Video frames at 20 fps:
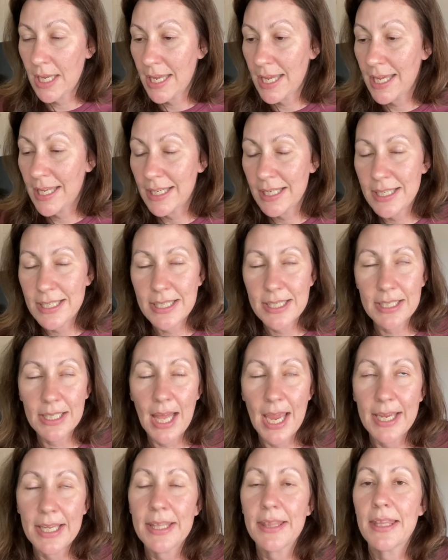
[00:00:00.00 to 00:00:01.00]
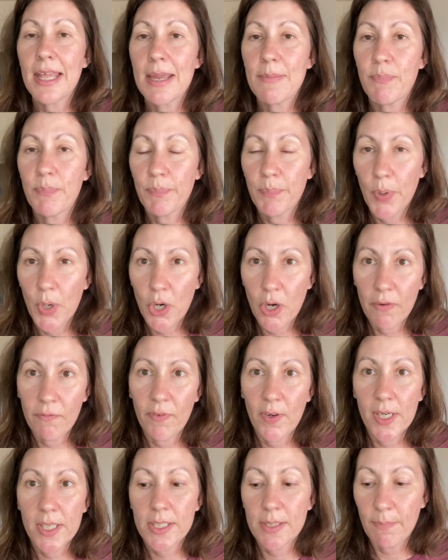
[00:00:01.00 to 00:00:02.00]
It is like the
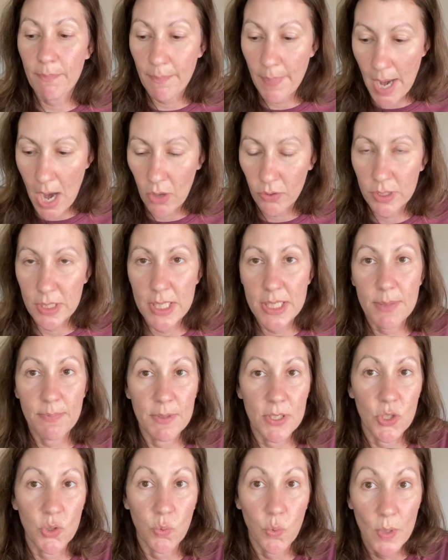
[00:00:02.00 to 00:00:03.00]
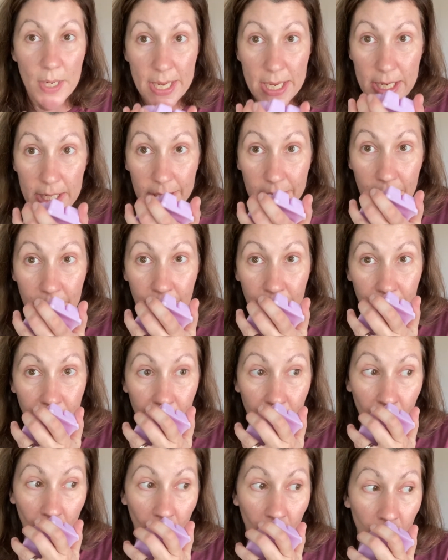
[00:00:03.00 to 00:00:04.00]
perfect balance between
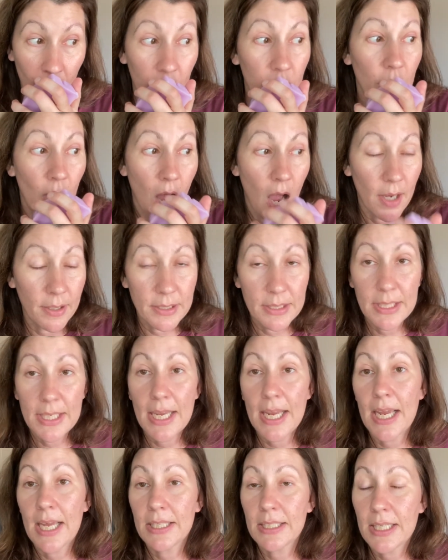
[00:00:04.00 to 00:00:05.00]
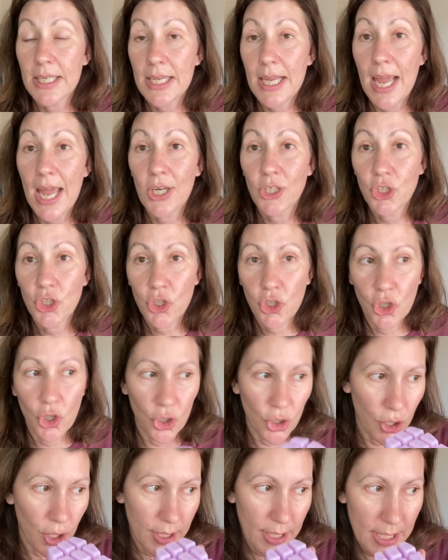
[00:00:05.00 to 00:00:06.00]
cotton candy and sugar
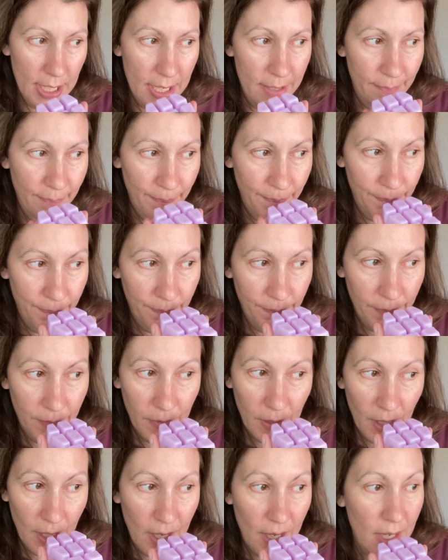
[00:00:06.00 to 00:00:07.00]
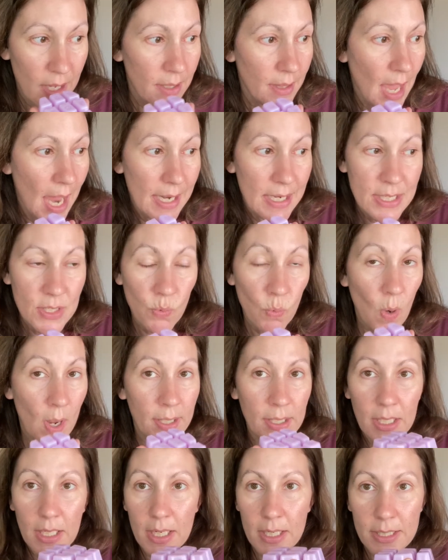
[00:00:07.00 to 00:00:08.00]
cookie. That is what
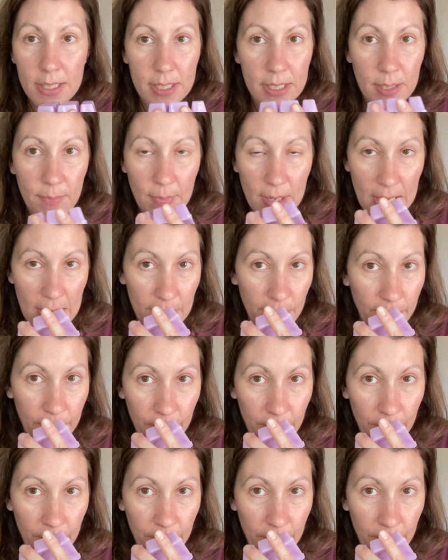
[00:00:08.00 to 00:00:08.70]
it is to me.